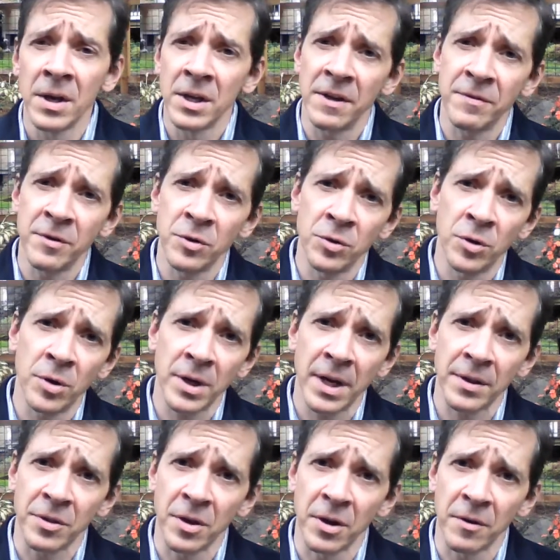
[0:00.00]
If you look
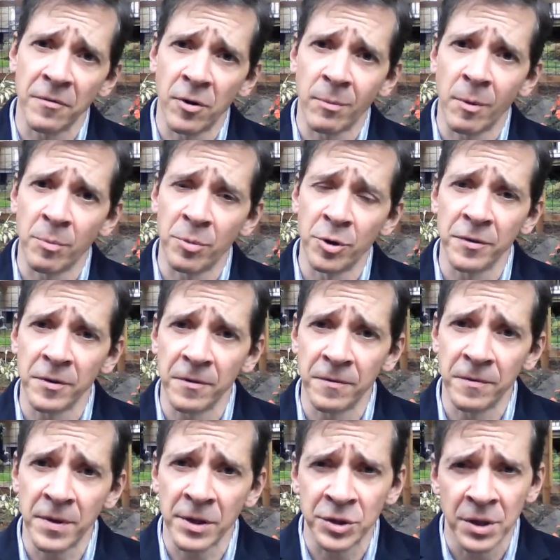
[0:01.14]
at the formal proof in
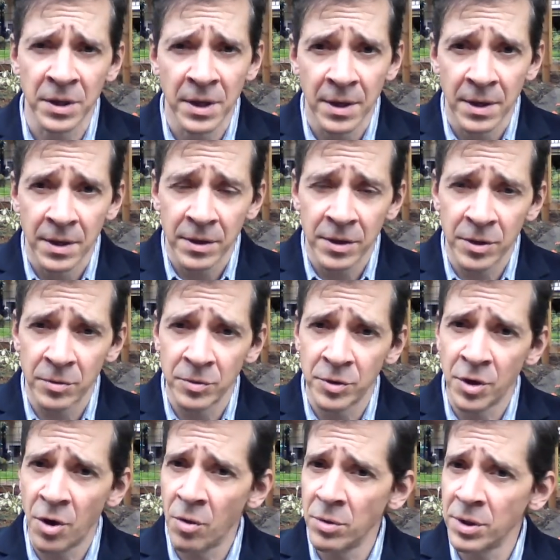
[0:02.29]
Fitch, you'll
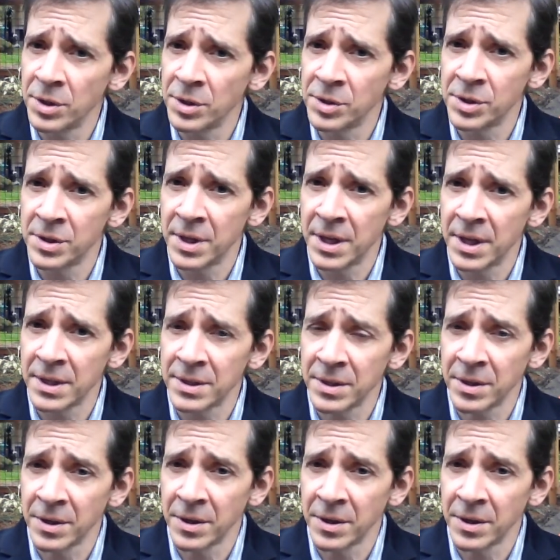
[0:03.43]
notice that